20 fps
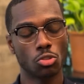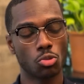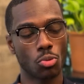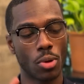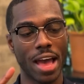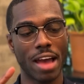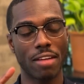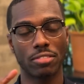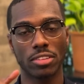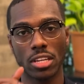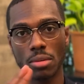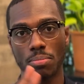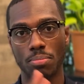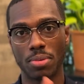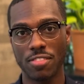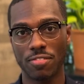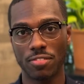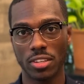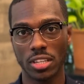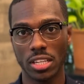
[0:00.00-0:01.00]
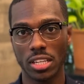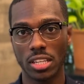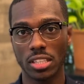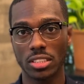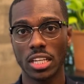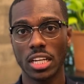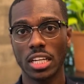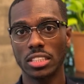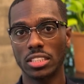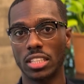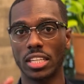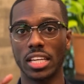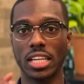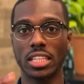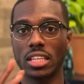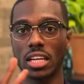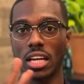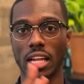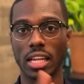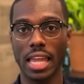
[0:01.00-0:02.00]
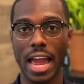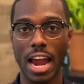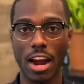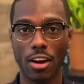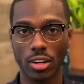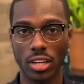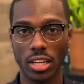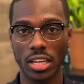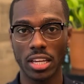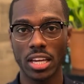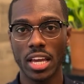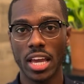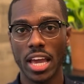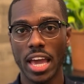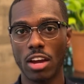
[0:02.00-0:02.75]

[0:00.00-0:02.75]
to have the epiphanies, to get the clarity,